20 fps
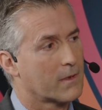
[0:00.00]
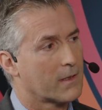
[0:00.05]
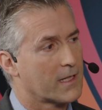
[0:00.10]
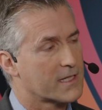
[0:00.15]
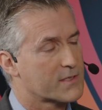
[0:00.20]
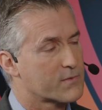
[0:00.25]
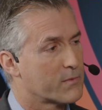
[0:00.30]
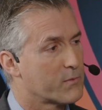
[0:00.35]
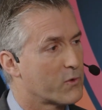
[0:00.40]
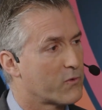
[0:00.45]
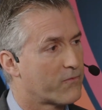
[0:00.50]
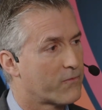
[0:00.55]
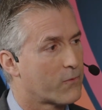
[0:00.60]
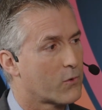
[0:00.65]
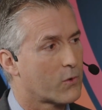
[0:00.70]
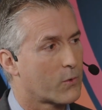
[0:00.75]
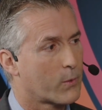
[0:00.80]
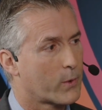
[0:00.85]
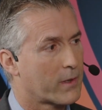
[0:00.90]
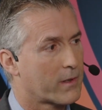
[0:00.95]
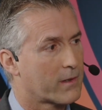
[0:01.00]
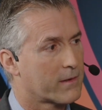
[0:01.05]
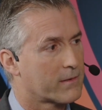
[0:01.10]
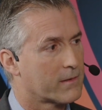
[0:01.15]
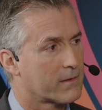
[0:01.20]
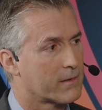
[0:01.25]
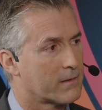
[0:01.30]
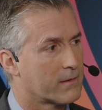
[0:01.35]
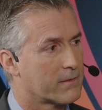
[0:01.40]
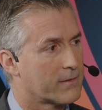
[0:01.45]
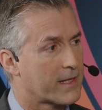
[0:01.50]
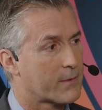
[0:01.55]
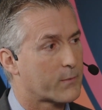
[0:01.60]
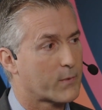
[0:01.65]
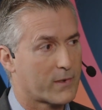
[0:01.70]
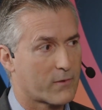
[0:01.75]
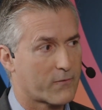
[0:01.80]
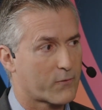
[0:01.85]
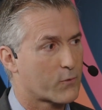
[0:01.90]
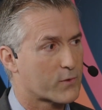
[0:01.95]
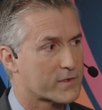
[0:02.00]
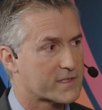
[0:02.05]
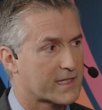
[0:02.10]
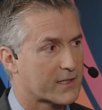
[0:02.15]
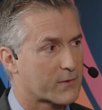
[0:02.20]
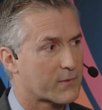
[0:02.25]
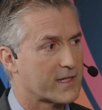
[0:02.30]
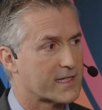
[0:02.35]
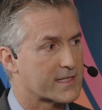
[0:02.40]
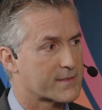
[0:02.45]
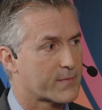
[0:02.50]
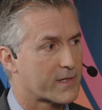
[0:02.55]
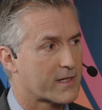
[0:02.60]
As we move forward, that will of course increase.